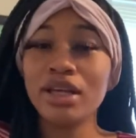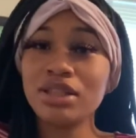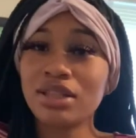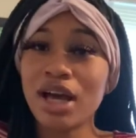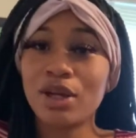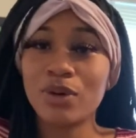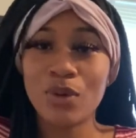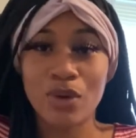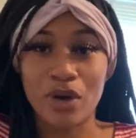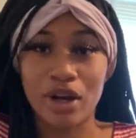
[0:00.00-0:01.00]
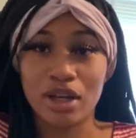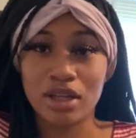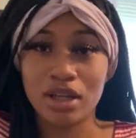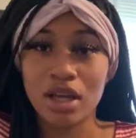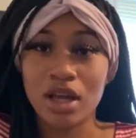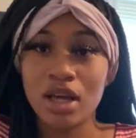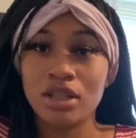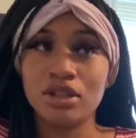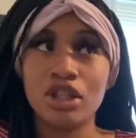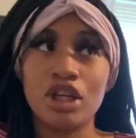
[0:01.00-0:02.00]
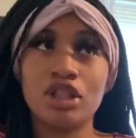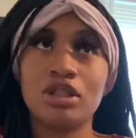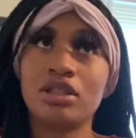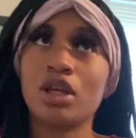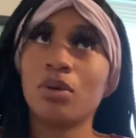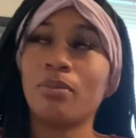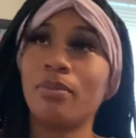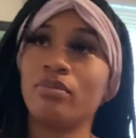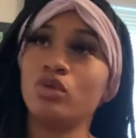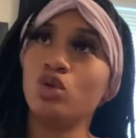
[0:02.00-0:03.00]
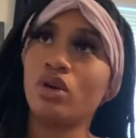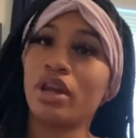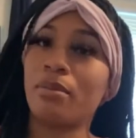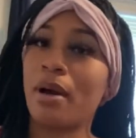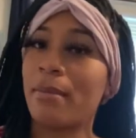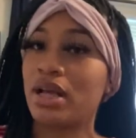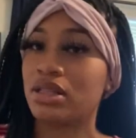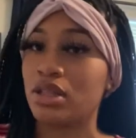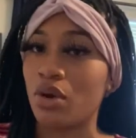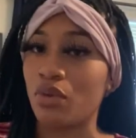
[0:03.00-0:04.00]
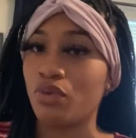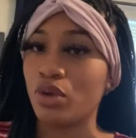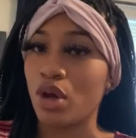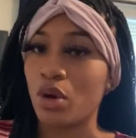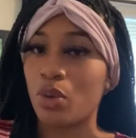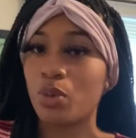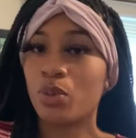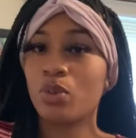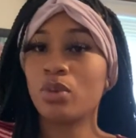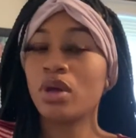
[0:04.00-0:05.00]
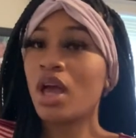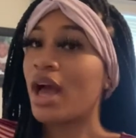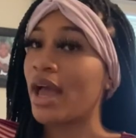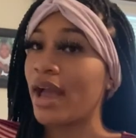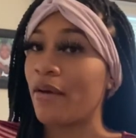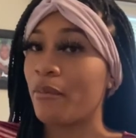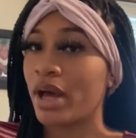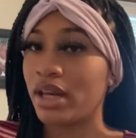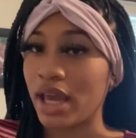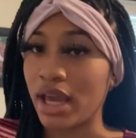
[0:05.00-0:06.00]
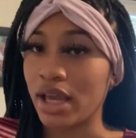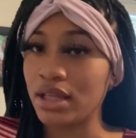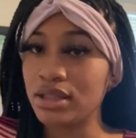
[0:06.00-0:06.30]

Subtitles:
kind of hard just doing it by myself, I have my days